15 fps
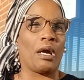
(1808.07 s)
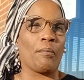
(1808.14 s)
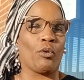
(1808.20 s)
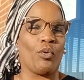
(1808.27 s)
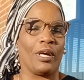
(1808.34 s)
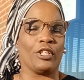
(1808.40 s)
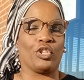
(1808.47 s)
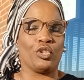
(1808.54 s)
I'm
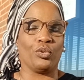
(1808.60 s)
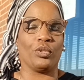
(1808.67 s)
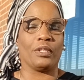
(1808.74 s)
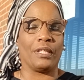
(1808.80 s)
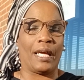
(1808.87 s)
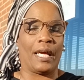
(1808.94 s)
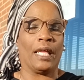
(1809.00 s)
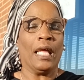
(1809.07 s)
quite sure
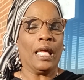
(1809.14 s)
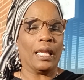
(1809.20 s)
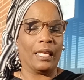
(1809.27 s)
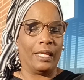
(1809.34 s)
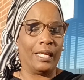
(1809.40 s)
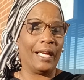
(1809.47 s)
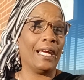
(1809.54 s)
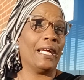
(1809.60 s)
that
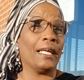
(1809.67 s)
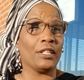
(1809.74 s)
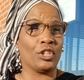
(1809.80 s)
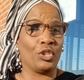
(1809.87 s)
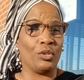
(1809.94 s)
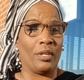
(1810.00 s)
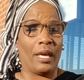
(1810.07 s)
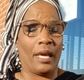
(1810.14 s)
led
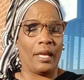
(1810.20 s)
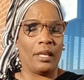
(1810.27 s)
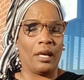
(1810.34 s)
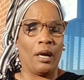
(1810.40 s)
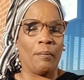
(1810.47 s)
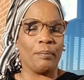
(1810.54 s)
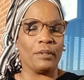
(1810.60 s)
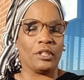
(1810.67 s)
to that
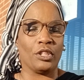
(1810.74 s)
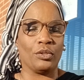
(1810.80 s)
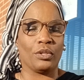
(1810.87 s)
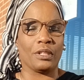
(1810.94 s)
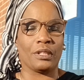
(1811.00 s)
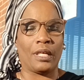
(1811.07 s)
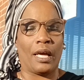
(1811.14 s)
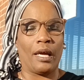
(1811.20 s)
up until
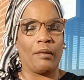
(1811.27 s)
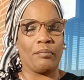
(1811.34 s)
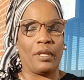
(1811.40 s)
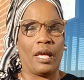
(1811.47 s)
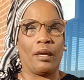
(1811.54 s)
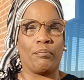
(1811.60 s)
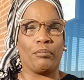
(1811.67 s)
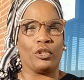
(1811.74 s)
the time
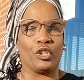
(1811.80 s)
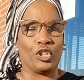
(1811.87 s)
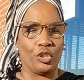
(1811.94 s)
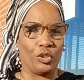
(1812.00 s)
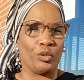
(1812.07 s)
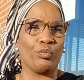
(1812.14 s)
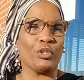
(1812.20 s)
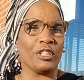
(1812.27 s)
that
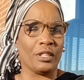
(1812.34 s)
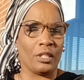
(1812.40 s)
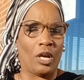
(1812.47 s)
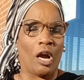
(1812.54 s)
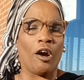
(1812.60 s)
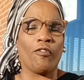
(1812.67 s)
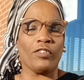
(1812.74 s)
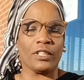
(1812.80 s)
Bashir was in
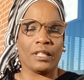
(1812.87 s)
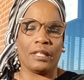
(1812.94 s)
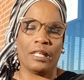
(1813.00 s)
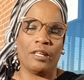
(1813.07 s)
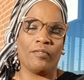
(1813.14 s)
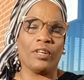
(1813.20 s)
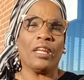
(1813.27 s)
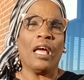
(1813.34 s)
office, and
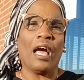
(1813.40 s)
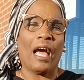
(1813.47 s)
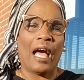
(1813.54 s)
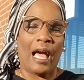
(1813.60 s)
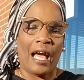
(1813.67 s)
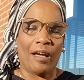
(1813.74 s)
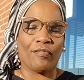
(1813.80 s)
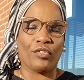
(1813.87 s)
even
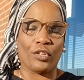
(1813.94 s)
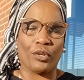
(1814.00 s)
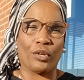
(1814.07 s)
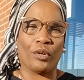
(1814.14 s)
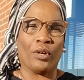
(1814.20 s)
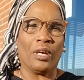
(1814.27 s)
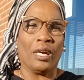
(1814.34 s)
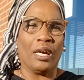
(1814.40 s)
after.